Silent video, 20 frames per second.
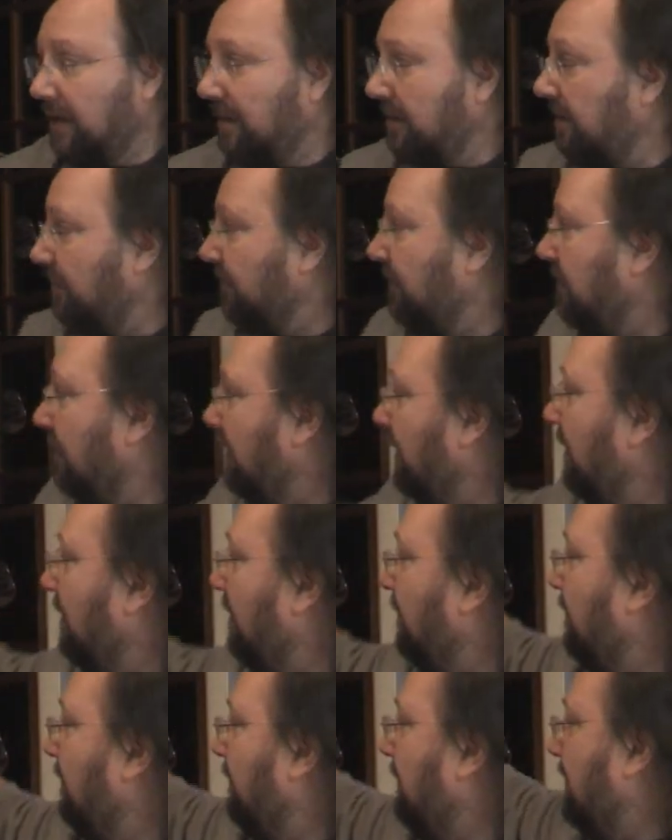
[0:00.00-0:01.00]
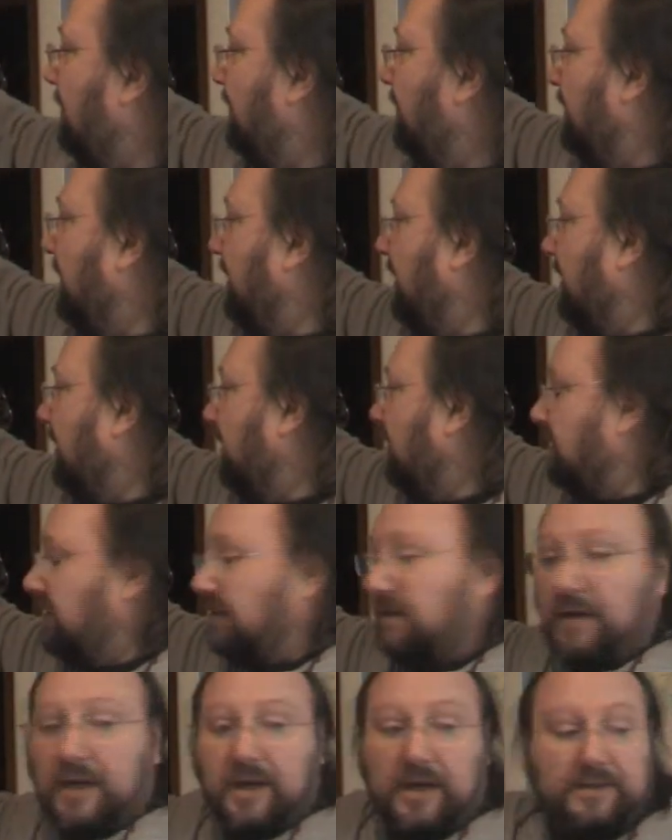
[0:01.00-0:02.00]
Now these are the
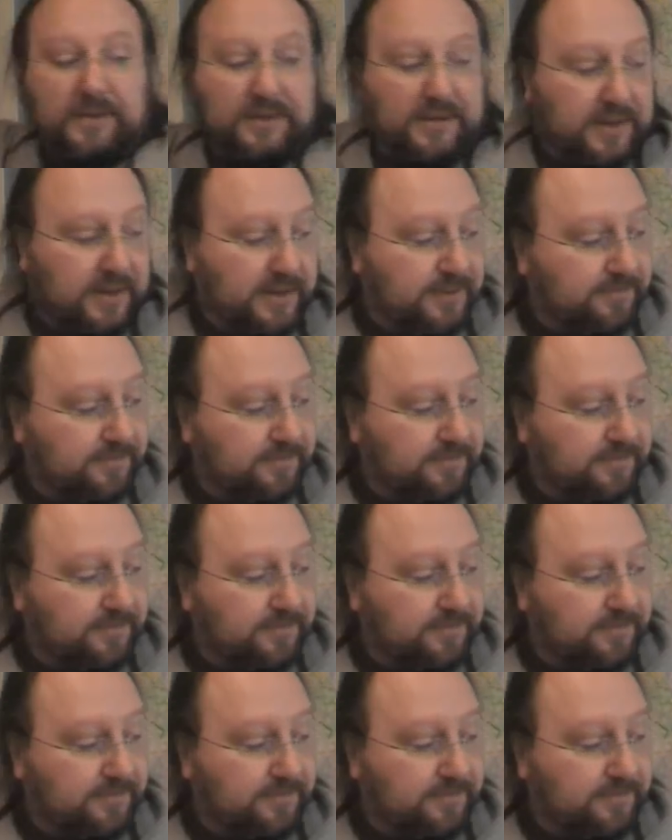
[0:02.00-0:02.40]
lines, and